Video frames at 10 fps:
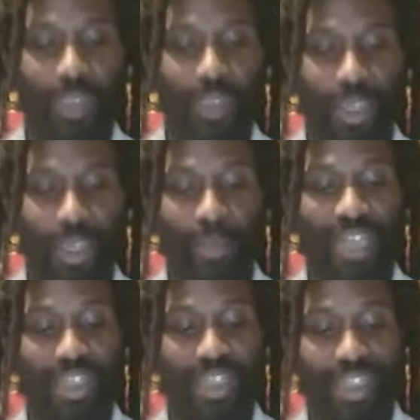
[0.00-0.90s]
Magic
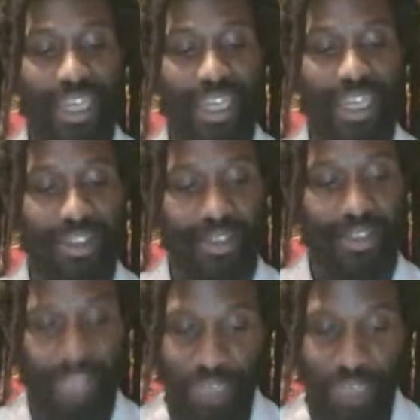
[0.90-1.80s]
attacks.
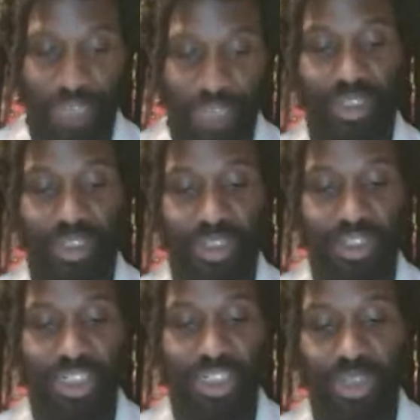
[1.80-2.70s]
If the bully is
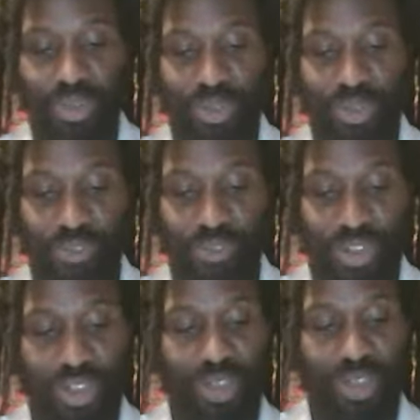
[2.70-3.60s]
continuing to infringe on
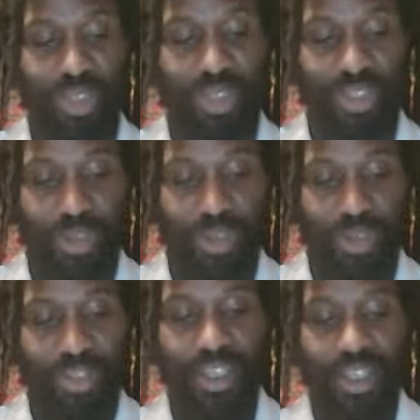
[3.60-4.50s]
your basic rights,
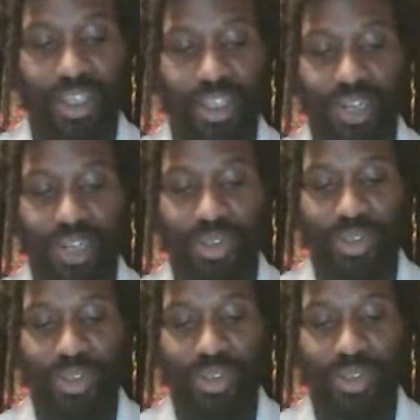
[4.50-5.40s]
now is the time
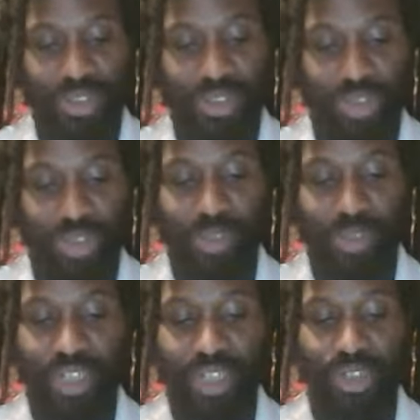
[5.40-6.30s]
to start doing
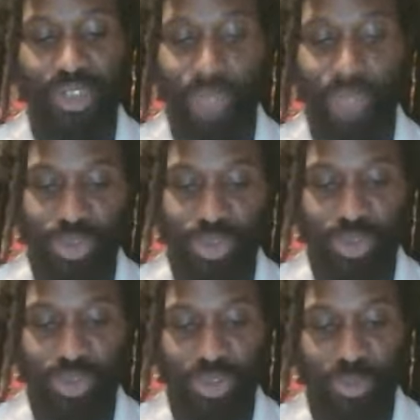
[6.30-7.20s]
magical ritual with your
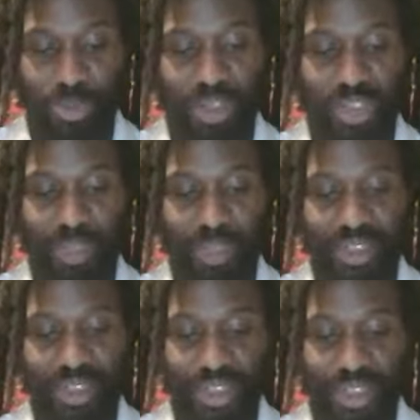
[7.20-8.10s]
prayers and
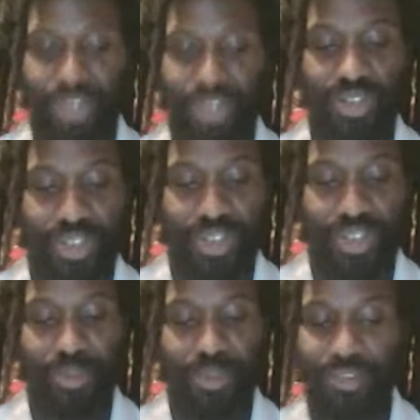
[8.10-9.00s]
meditations to set up
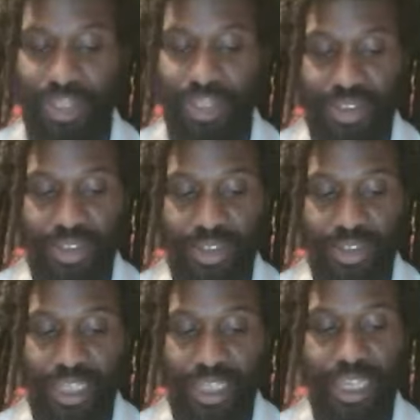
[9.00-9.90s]
defenses
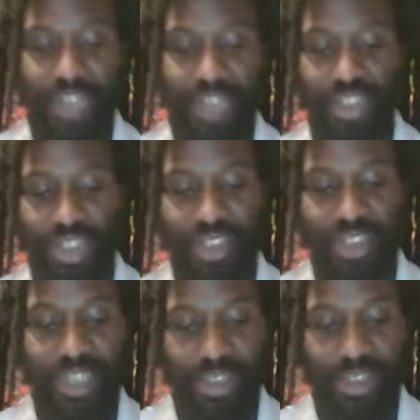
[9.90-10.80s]
and initiate
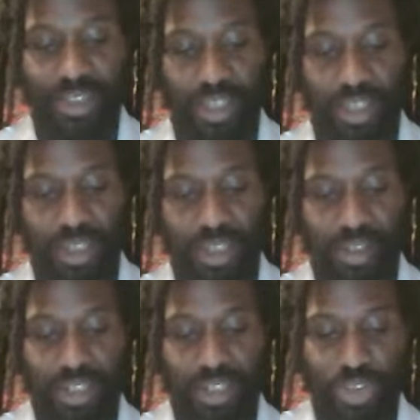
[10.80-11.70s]
attacks. The
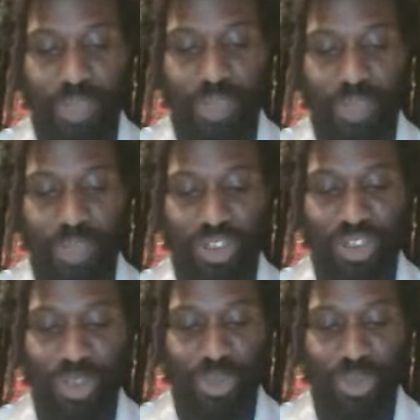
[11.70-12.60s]
lesser banishing
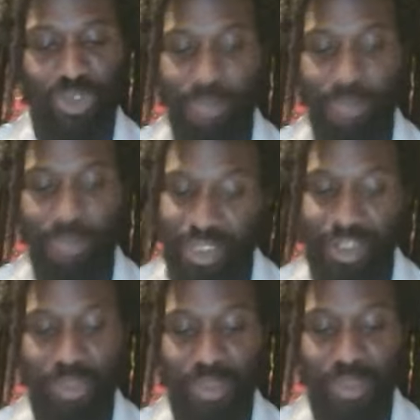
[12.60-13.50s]
ritual of the pentagram
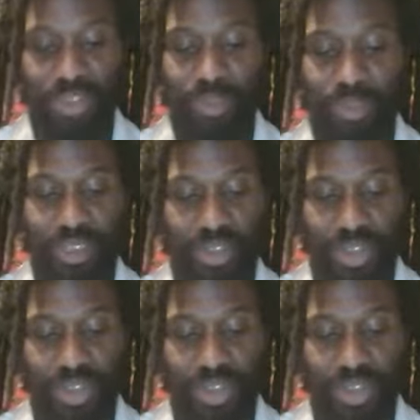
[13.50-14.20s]
is a good place to start.